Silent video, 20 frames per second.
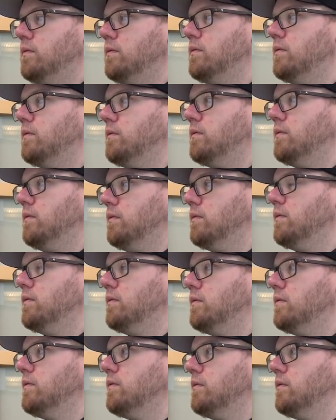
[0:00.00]

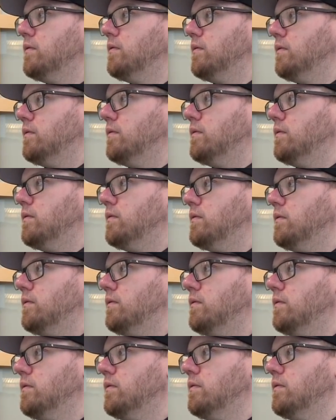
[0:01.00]

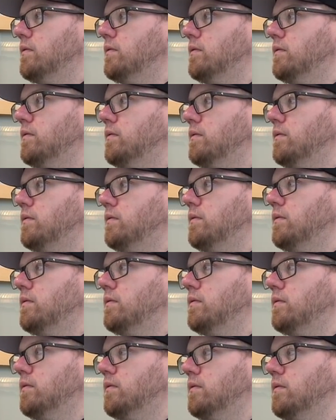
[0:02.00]

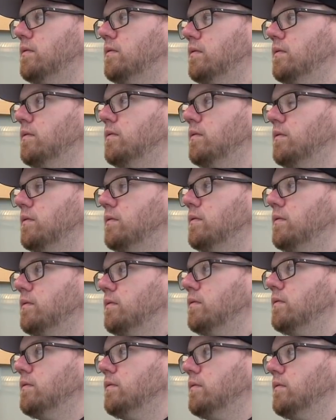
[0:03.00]

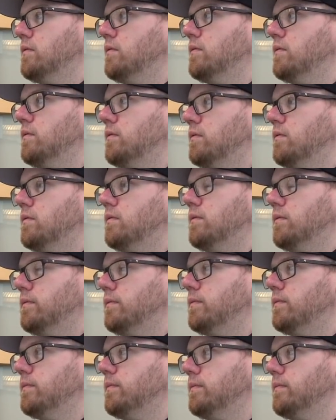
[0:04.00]

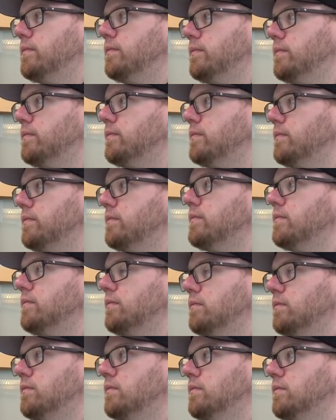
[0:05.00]

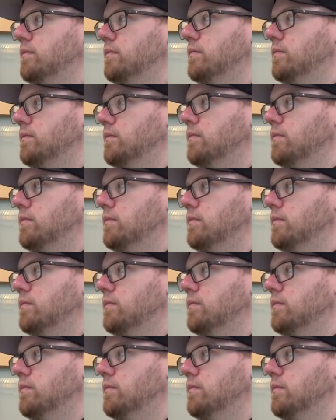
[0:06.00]
(not speaking)